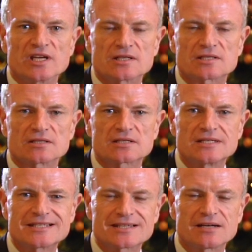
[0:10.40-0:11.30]
weeks
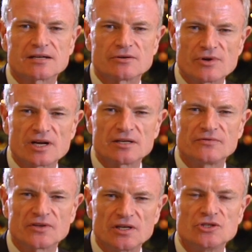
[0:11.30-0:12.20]
since I
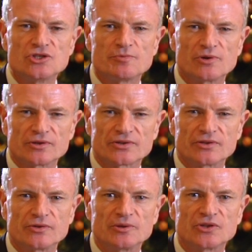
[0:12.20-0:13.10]
arrived in
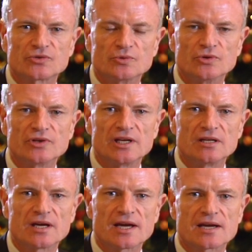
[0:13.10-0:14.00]
Gibraltar to be sworn
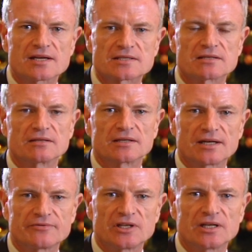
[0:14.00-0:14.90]
in as the
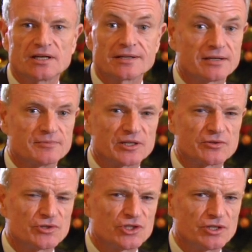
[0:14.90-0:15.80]
Governor and
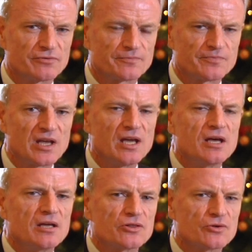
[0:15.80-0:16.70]
Commander-in-Chief.
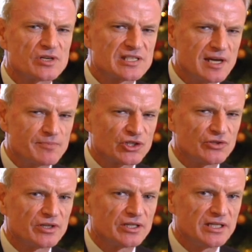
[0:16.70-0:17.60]
The
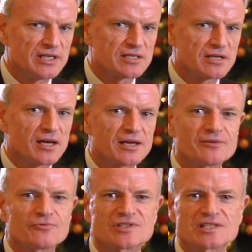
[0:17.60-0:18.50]
reception that Liz and I
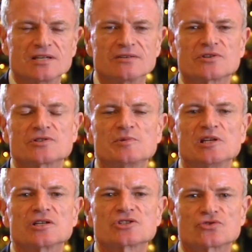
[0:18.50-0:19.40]
have received has
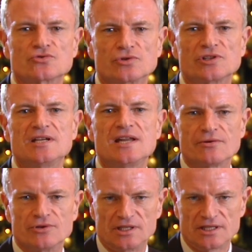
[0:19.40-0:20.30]
been
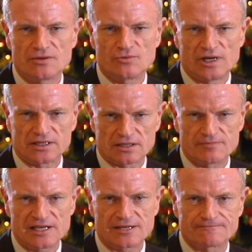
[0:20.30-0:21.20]
extraordinarily
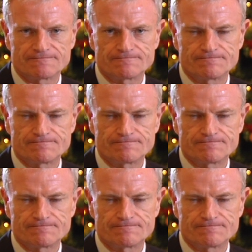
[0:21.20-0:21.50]
welcoming.